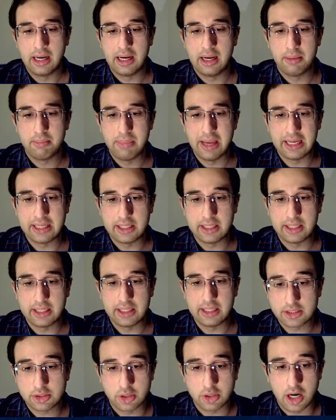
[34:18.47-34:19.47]
making
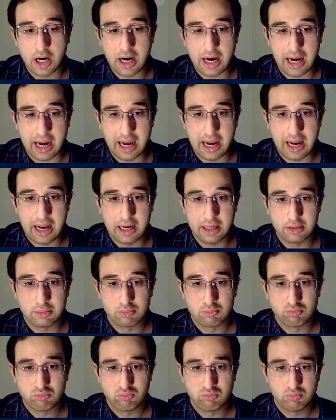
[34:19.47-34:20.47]
this draw, and
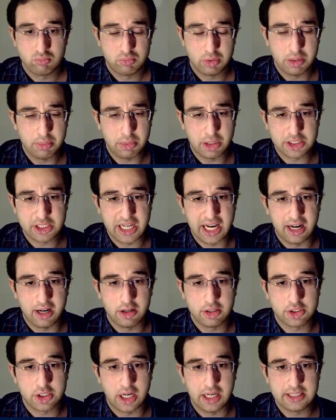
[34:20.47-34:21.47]
pretty much
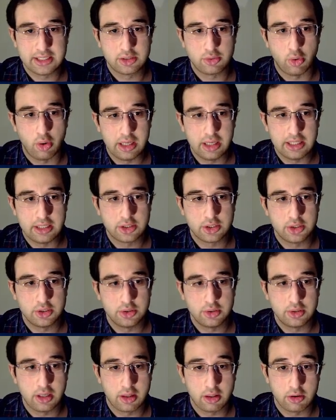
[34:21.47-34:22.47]
energized going
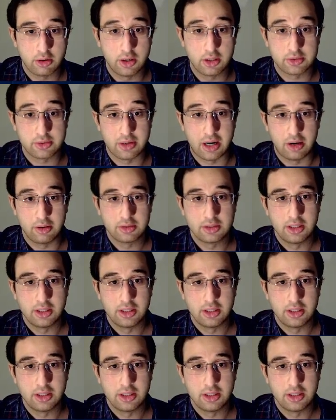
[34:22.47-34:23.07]
into the third round.